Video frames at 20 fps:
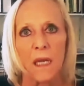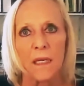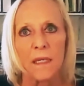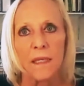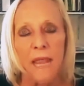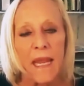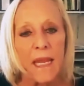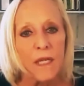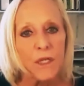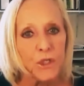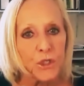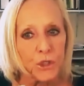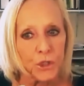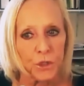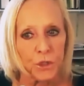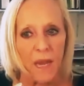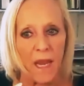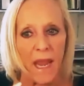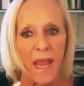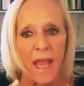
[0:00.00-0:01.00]

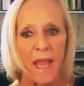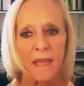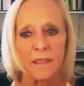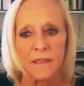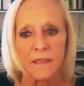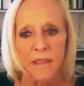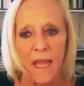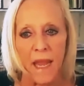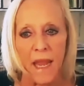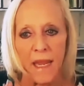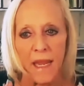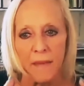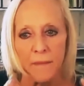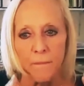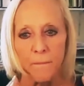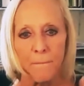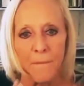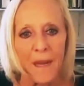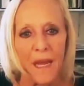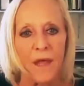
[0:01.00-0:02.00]
nature as a
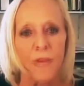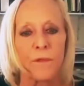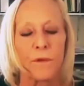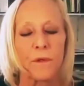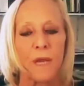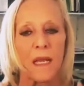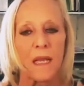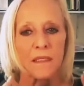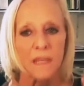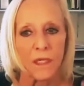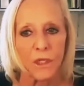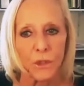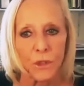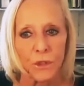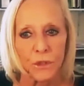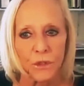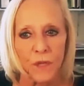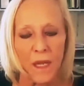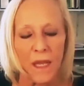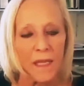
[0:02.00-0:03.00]
mother, as a
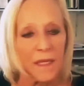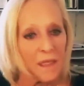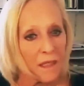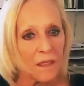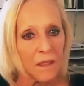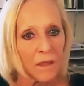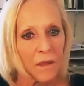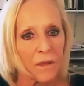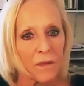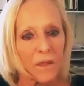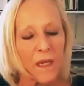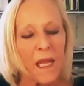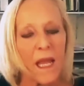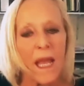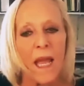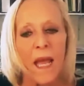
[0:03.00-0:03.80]
nurse, you know,